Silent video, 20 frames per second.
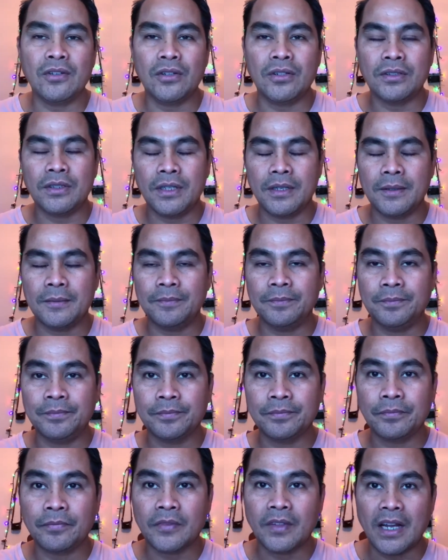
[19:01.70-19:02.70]
on the
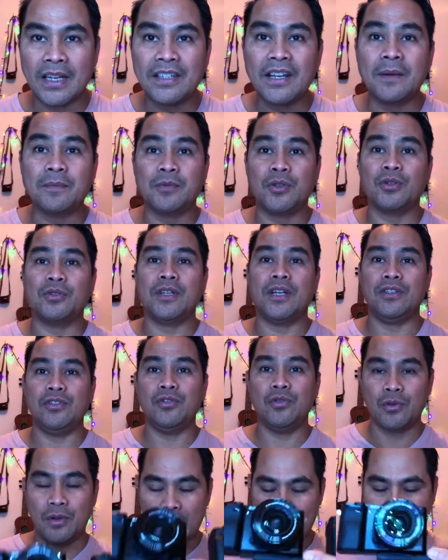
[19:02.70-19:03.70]
adapter that
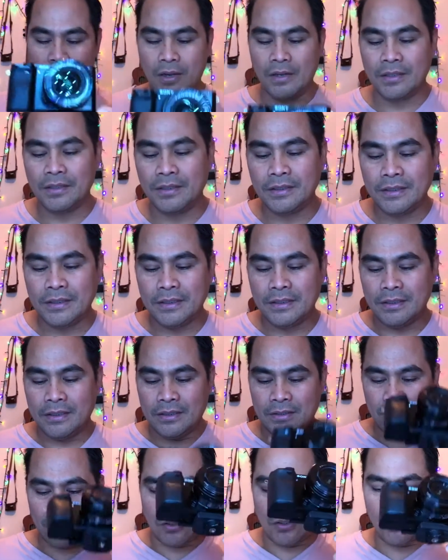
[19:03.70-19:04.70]
you got.
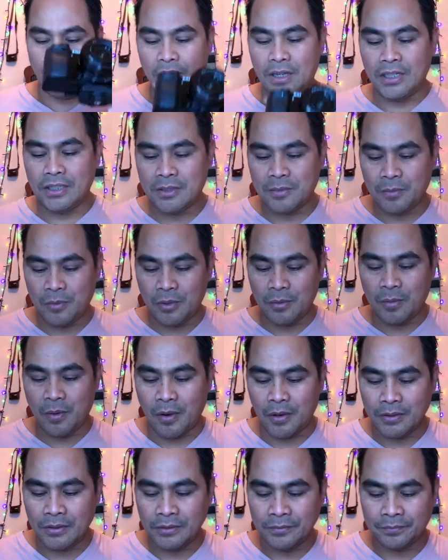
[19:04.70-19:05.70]
So let's move
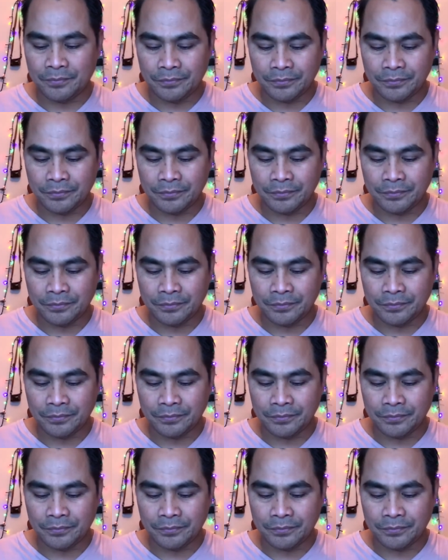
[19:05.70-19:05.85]
on.